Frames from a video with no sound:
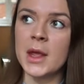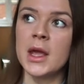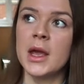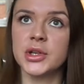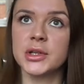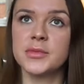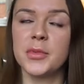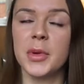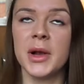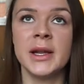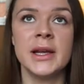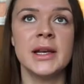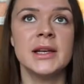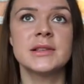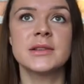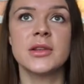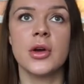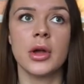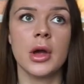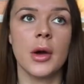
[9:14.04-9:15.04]
just
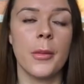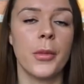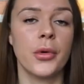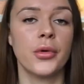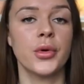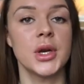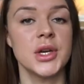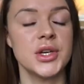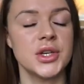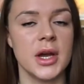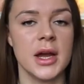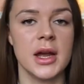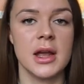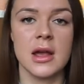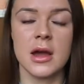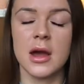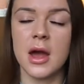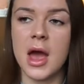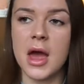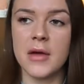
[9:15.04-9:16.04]
please like
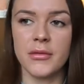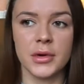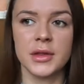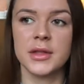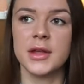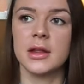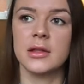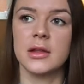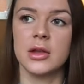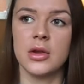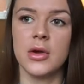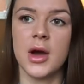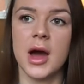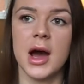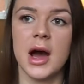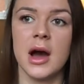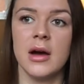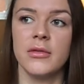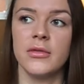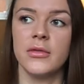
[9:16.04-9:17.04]
appreciate everything that you
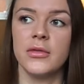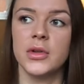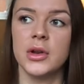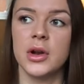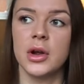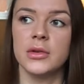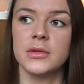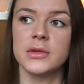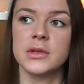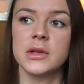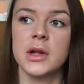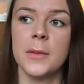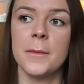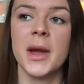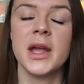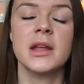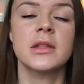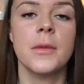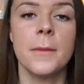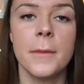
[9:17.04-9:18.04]
have. You know,
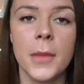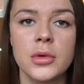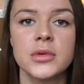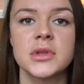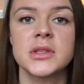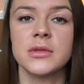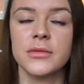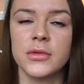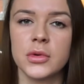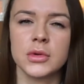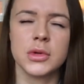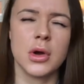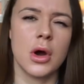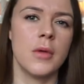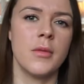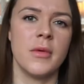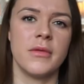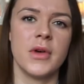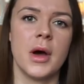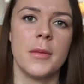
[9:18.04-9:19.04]
make the most of your
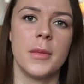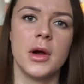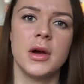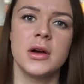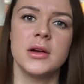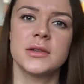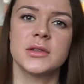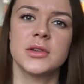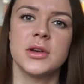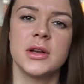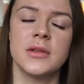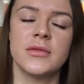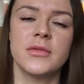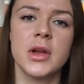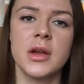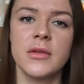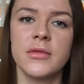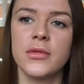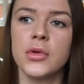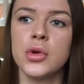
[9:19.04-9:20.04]
time with that person. If,
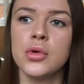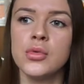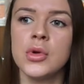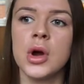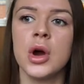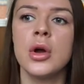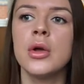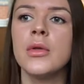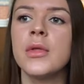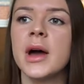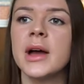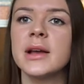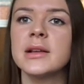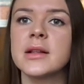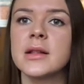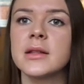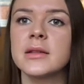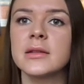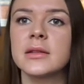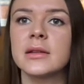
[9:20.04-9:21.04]
if you know
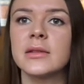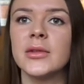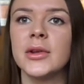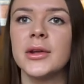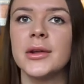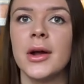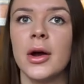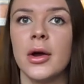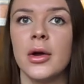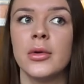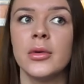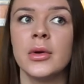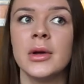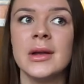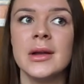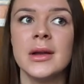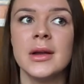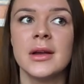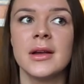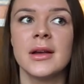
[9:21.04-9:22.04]
that, you know,
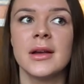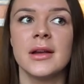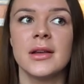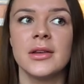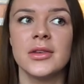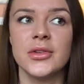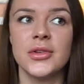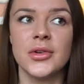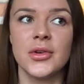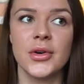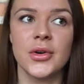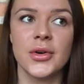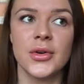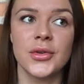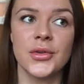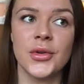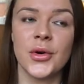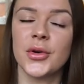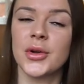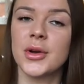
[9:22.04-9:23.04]

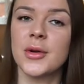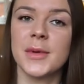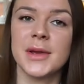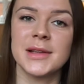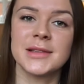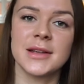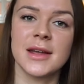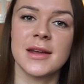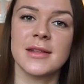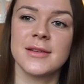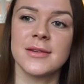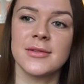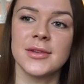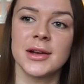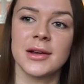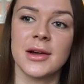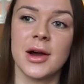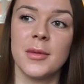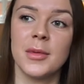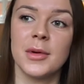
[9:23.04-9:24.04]
you're not going to be together
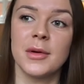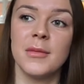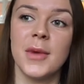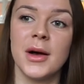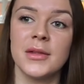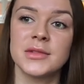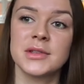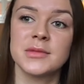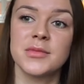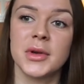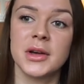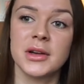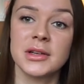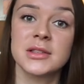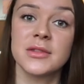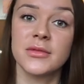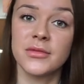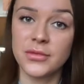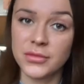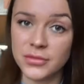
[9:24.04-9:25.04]
in a couple of months
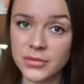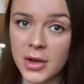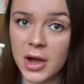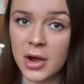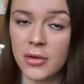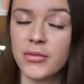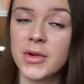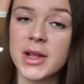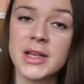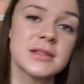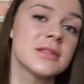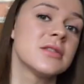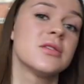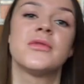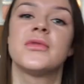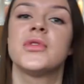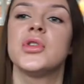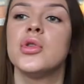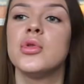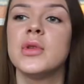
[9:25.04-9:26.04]
because of a reason
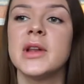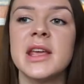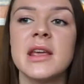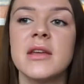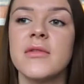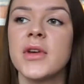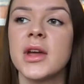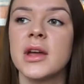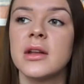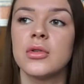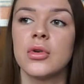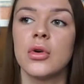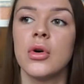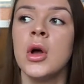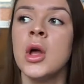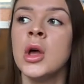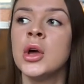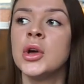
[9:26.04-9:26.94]
of you leaving or